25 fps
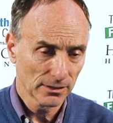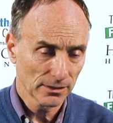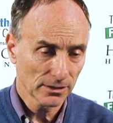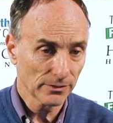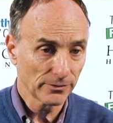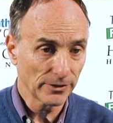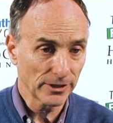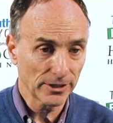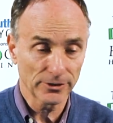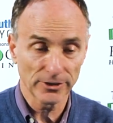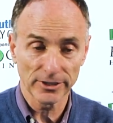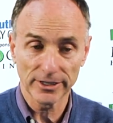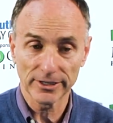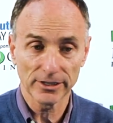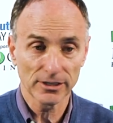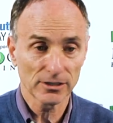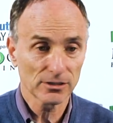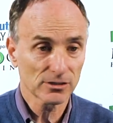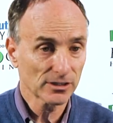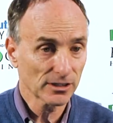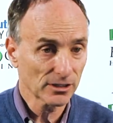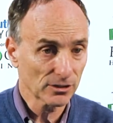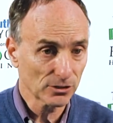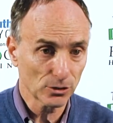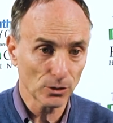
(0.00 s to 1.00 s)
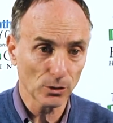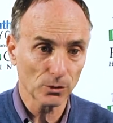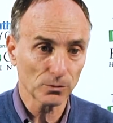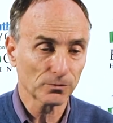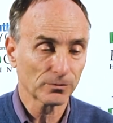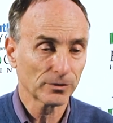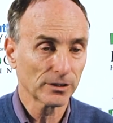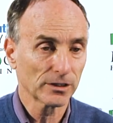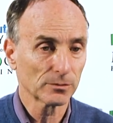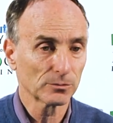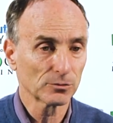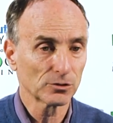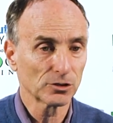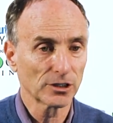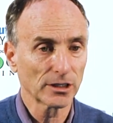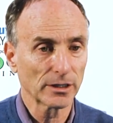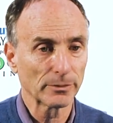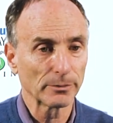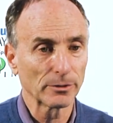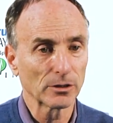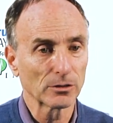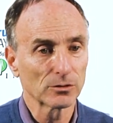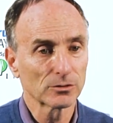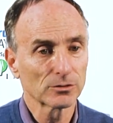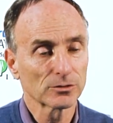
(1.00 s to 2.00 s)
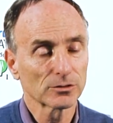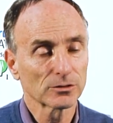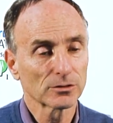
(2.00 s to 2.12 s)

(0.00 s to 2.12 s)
The veterinarian said, don't feed him G M Os.